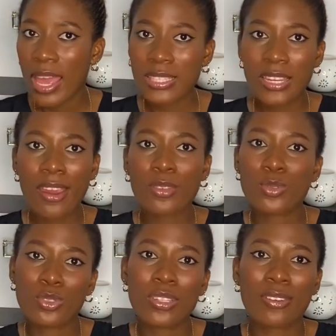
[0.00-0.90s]
And Zara
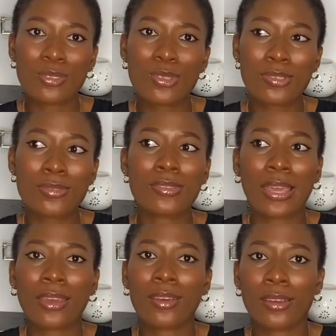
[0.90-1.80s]
also should have just
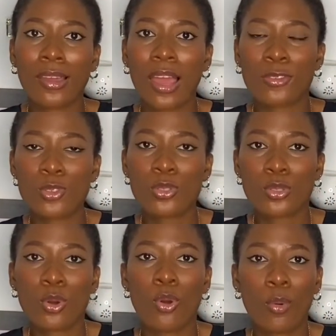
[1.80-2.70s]
like,
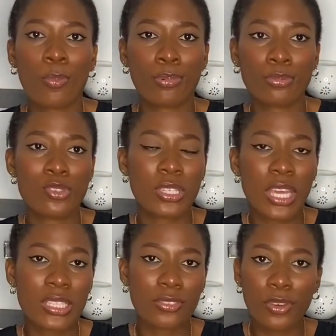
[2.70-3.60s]
just lock up. Do you
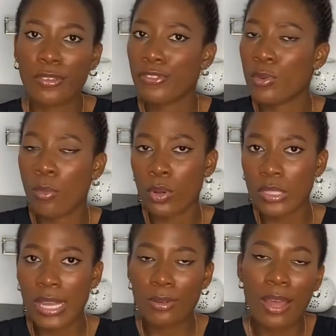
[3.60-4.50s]
guess it's for a few
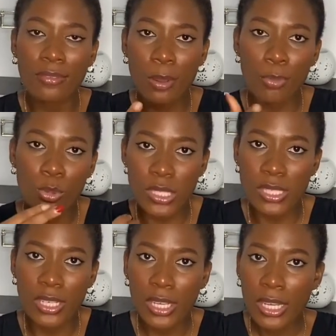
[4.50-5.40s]
months? I don't have
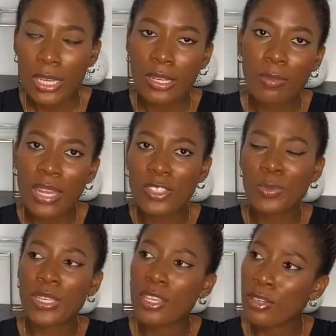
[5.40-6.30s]
leprosy. The bed is
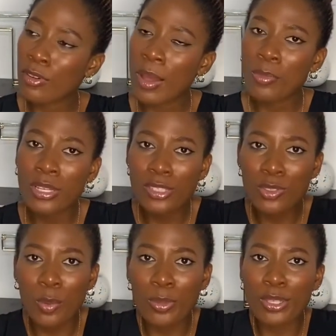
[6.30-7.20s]
big enough. I'm not
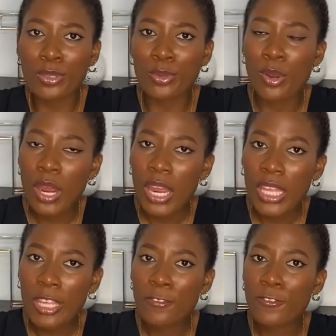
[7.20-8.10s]
disturbing you.
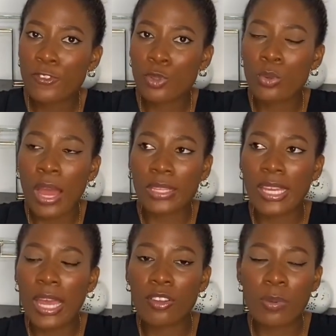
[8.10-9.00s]
If you are the
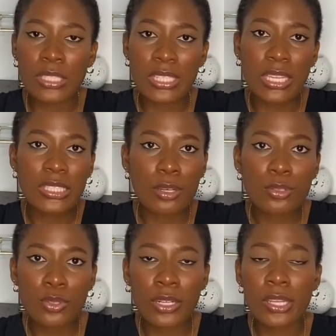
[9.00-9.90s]
kind of person that is
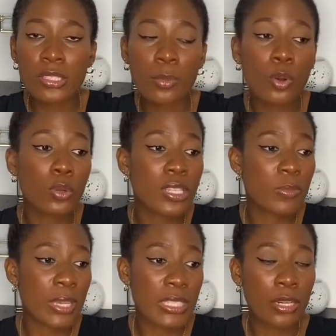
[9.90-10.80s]
territorial and you tell me, oh, this
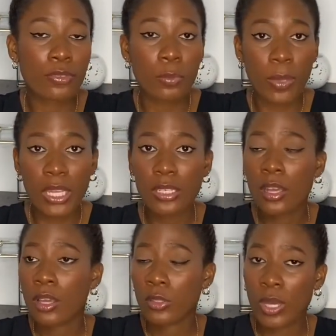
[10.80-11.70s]
is my side of the bed,
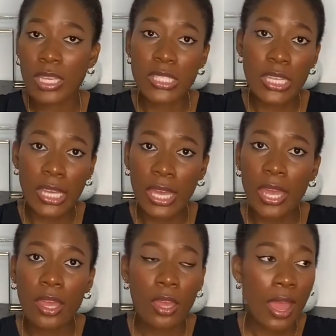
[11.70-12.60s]
you can stay
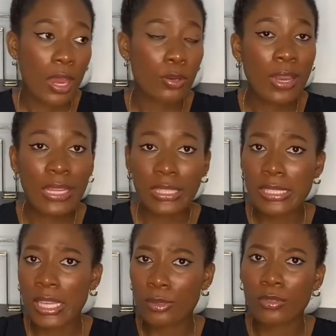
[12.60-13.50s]
here. I don't like
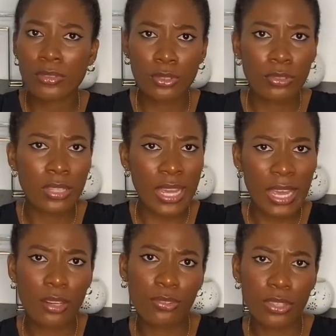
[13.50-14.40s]
this. I don't, you know, that
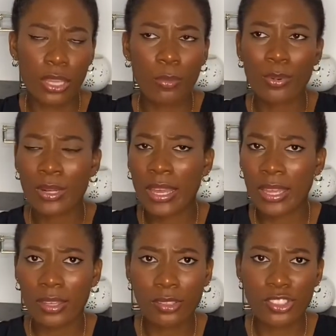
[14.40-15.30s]
kind of thing. But
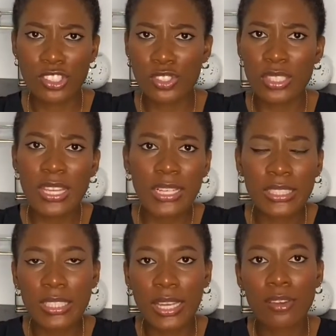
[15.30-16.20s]
like, she just
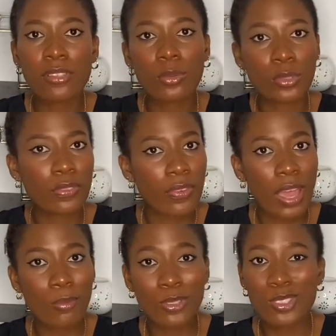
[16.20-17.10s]
acted like everything was
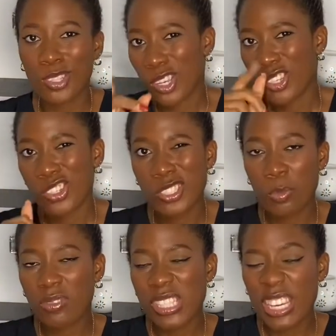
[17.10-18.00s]
fine, but she's a
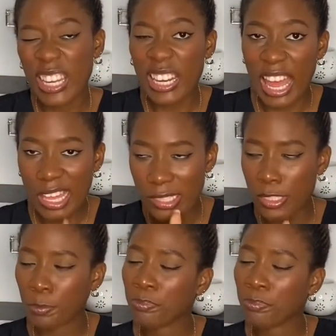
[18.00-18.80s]
pretender, that auntie.